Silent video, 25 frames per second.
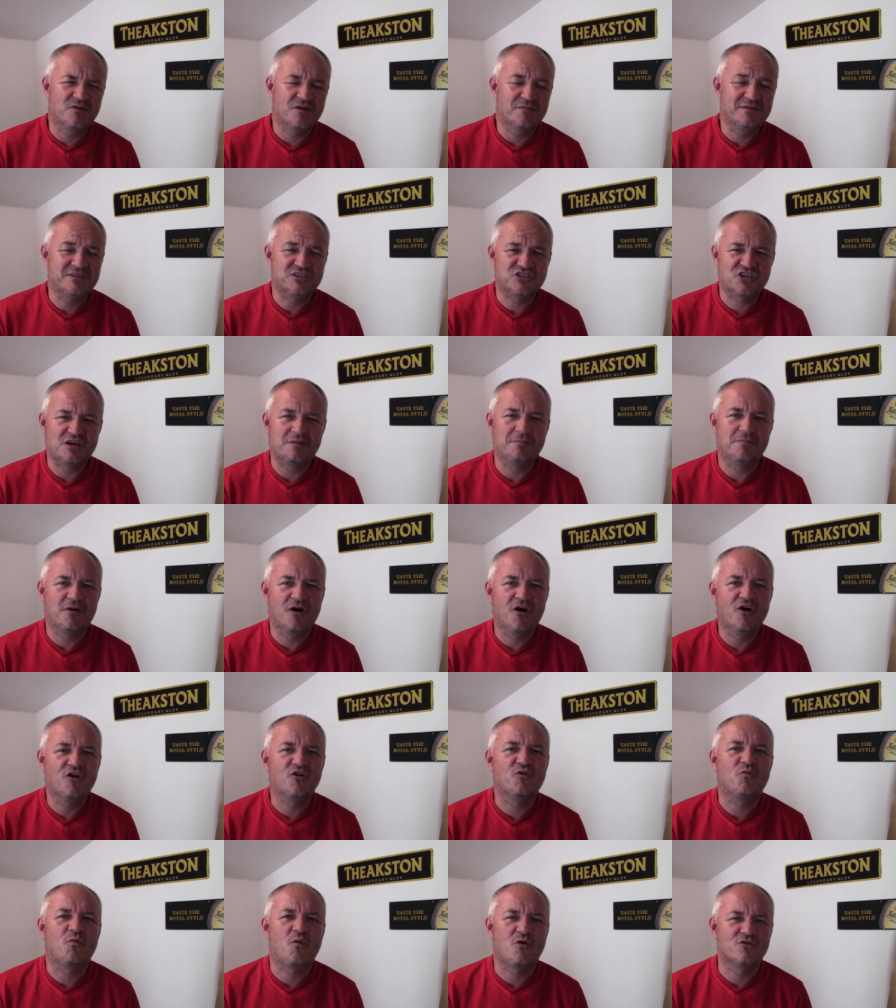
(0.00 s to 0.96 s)
I mean,
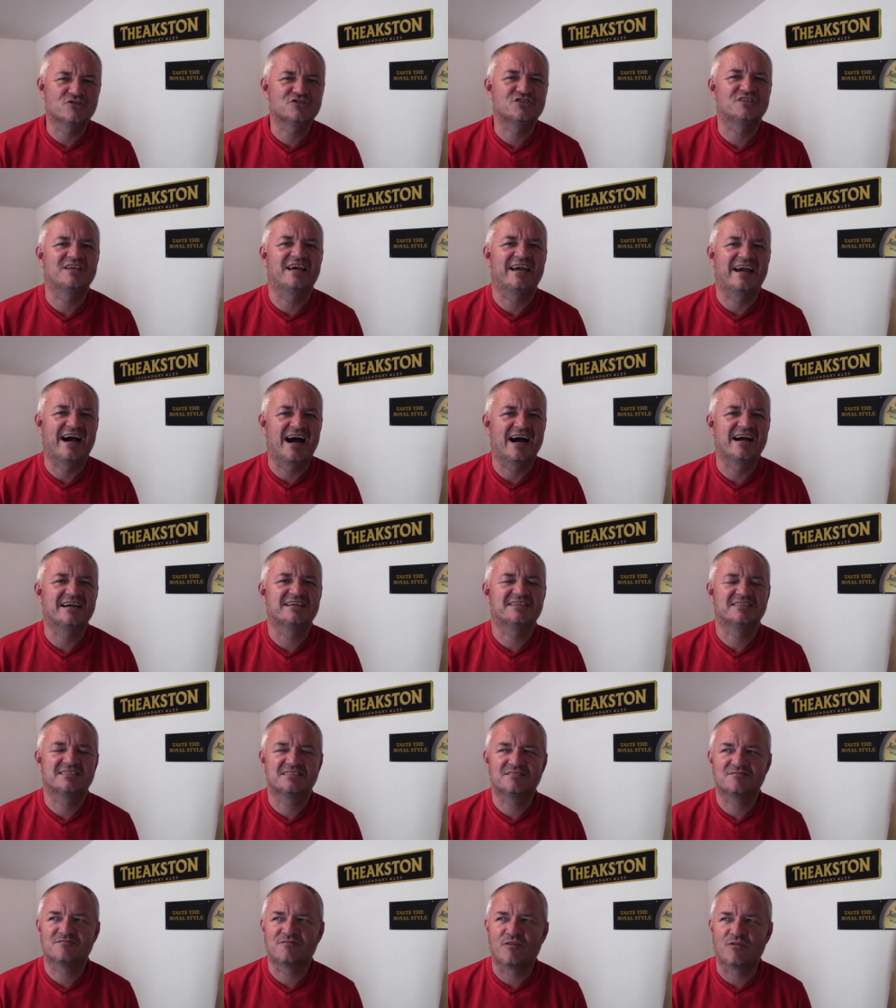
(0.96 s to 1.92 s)
Shambhala was the
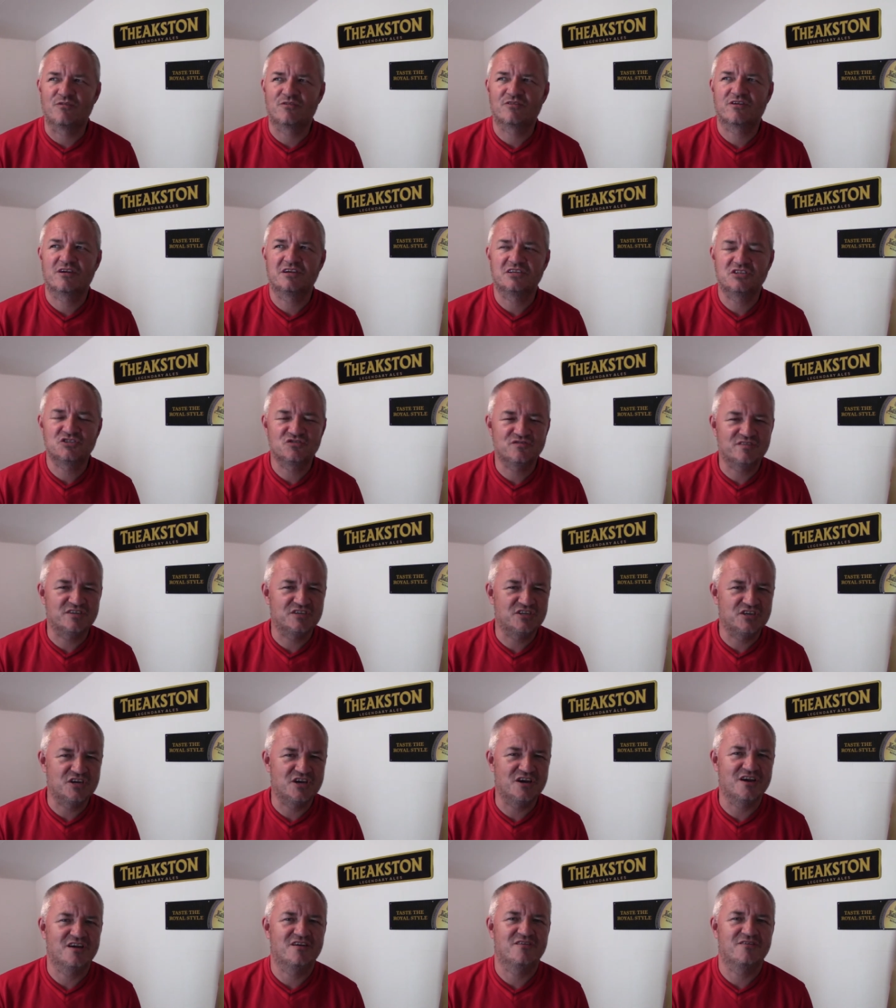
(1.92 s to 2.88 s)
highest roller coaster in
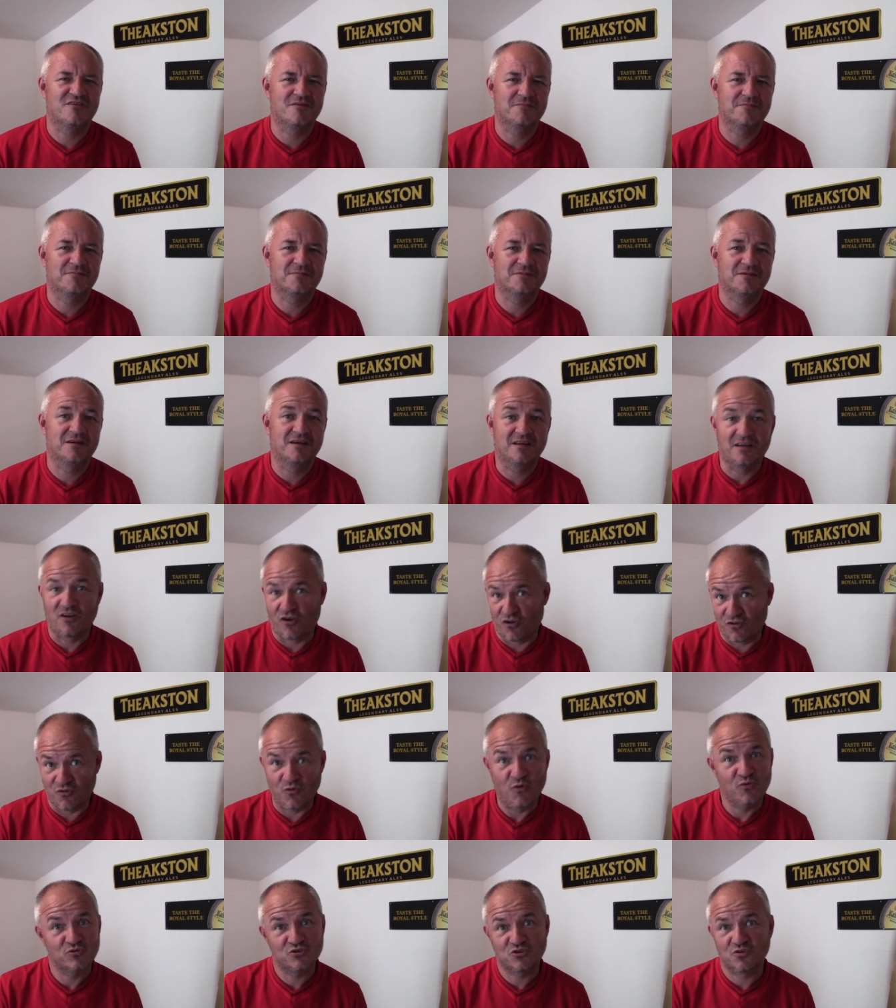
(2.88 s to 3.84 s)
Europe,
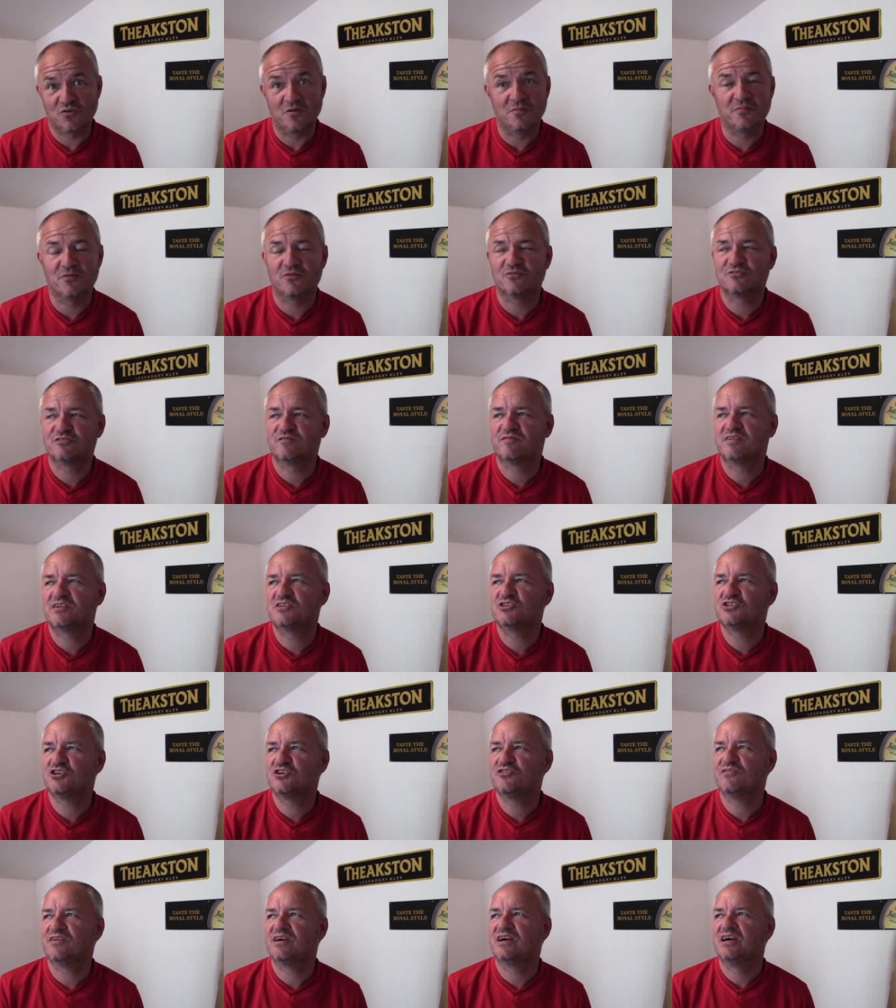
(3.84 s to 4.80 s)
also at
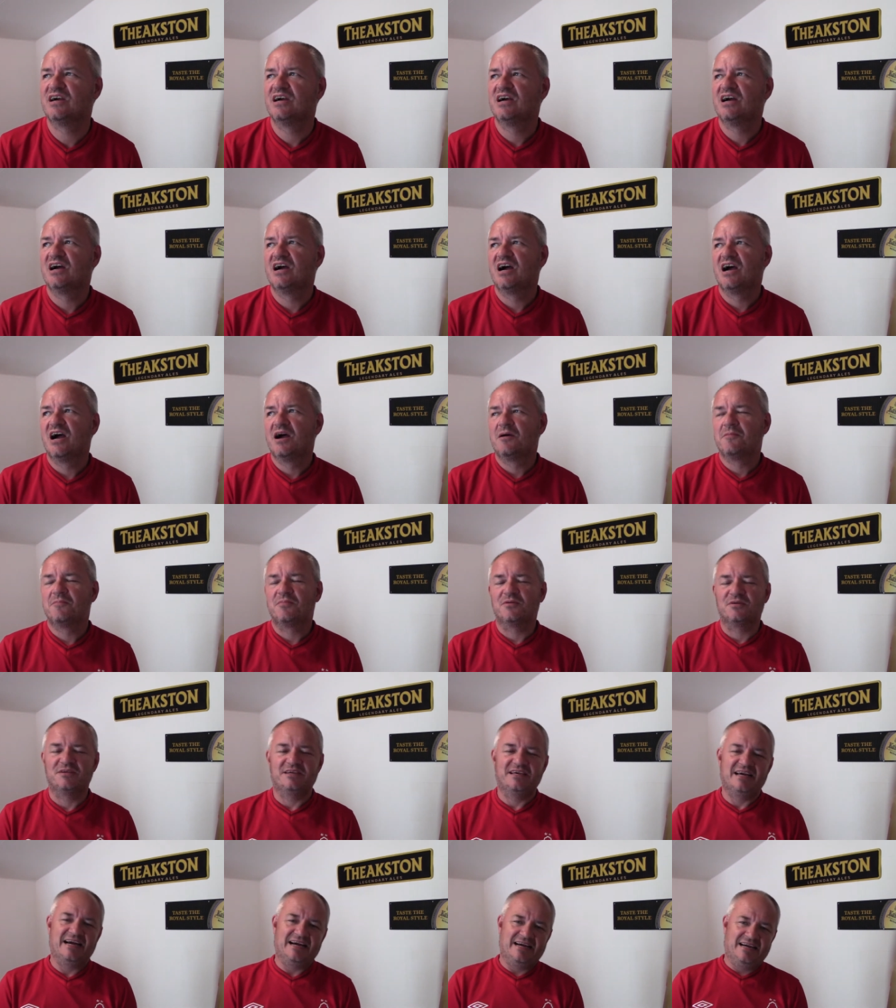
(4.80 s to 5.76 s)
Portaventura. But
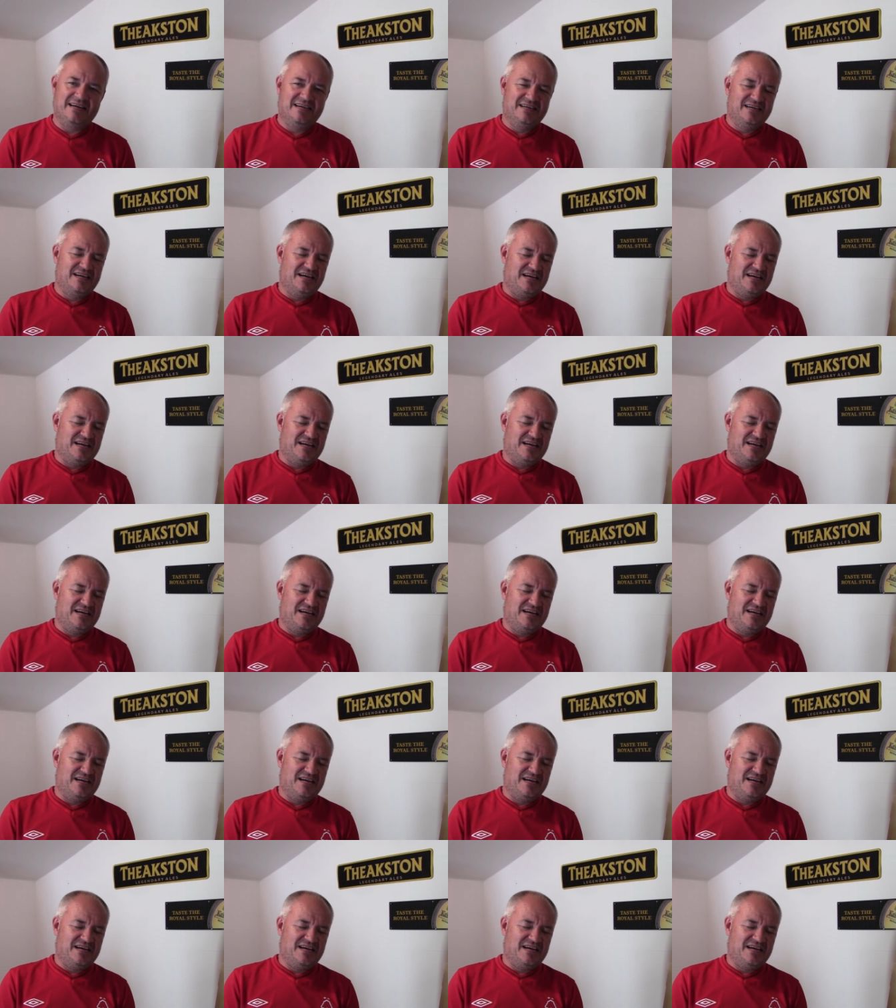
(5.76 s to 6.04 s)
yeah,